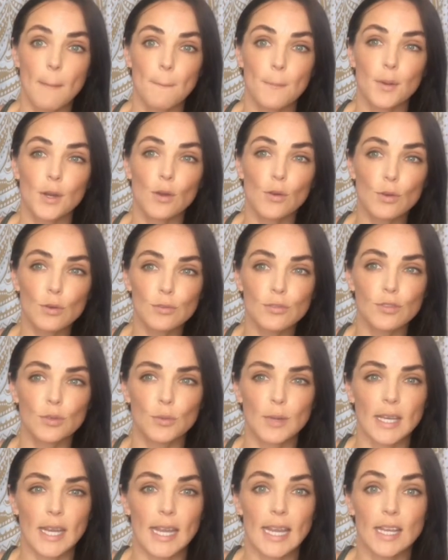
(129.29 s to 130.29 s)
But also
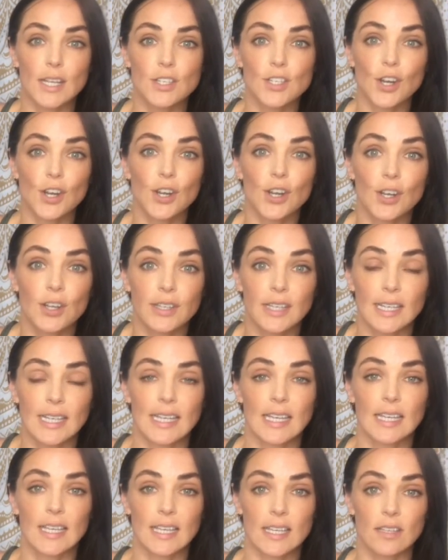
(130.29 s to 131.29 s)
it
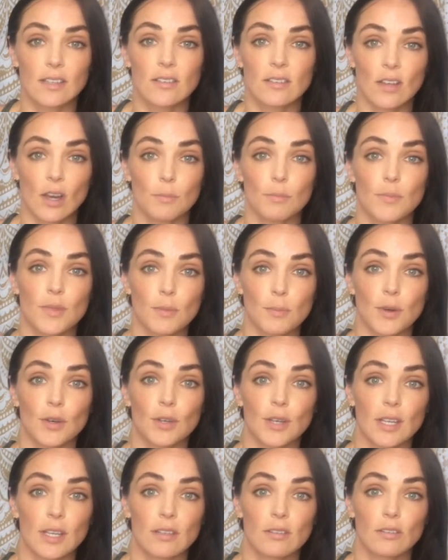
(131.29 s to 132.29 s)
internally heats up the
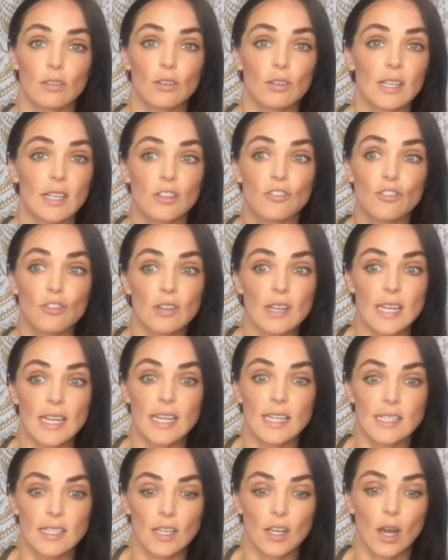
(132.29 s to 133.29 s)
body, so you're literally
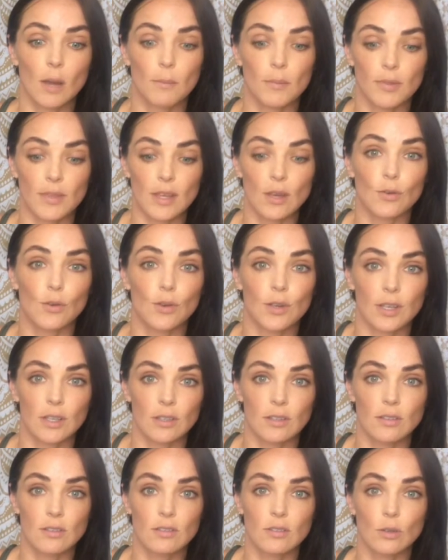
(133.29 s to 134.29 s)
heating up the
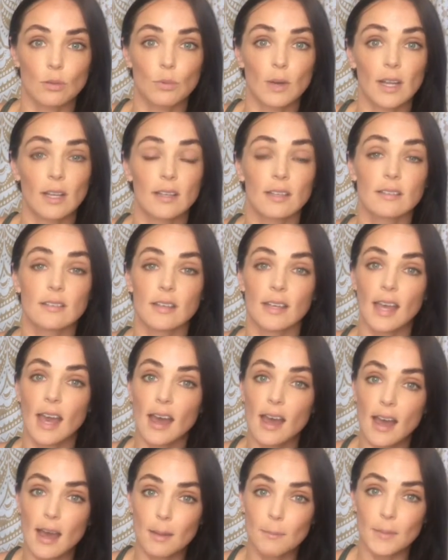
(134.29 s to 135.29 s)
organs. So while it's a
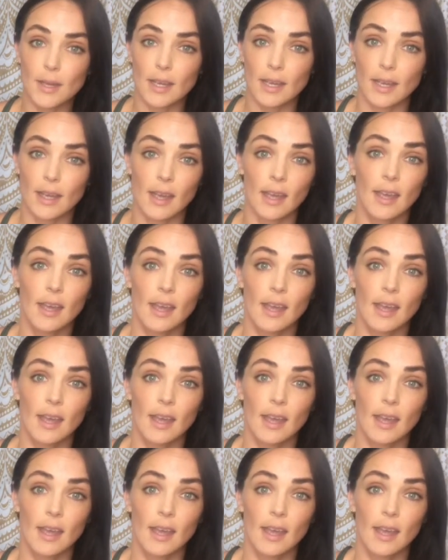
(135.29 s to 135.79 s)
calming